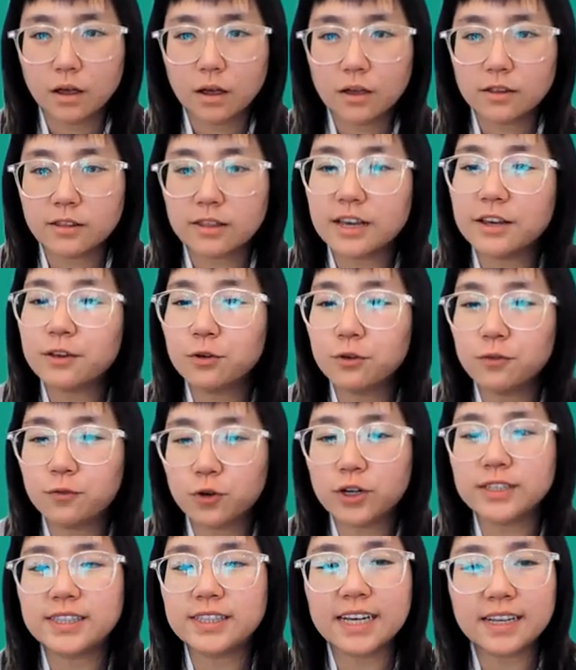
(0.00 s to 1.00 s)
Thank you for
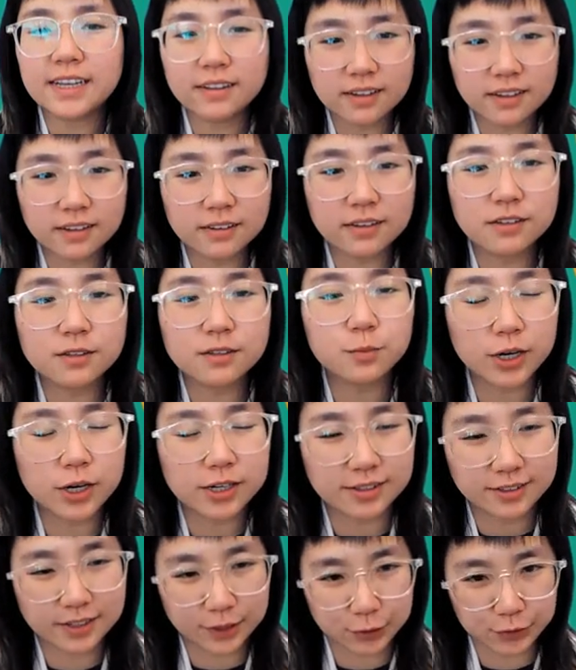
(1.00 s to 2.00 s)
attending this
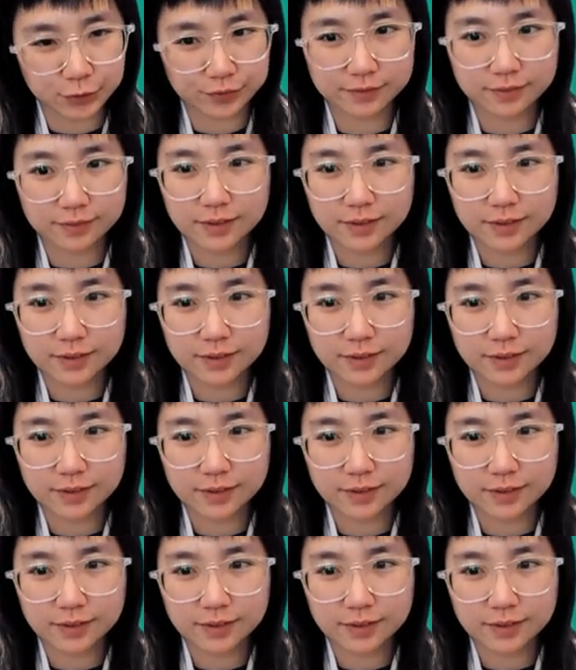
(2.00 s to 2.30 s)
presentation.